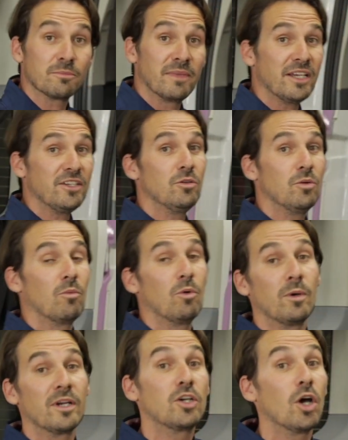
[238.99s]
menu, and
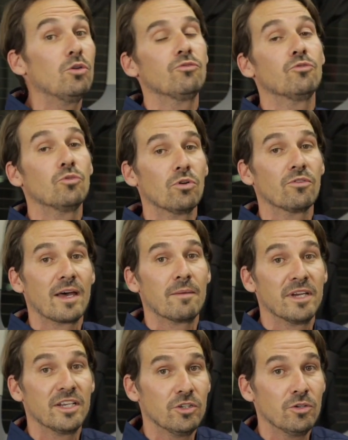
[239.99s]
we'll go through all of that
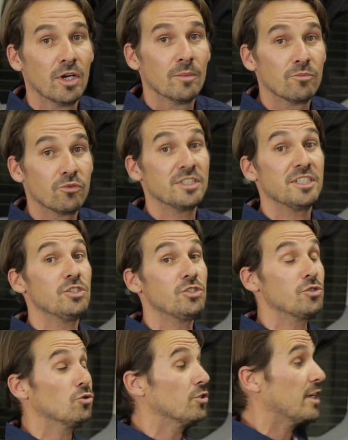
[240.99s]
menu pretty
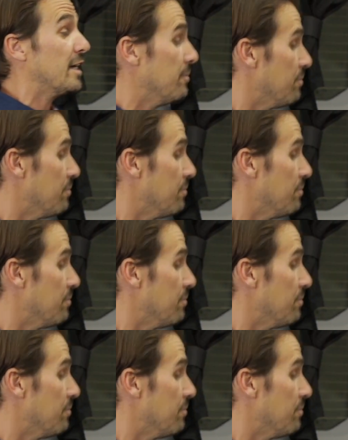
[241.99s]
shortly.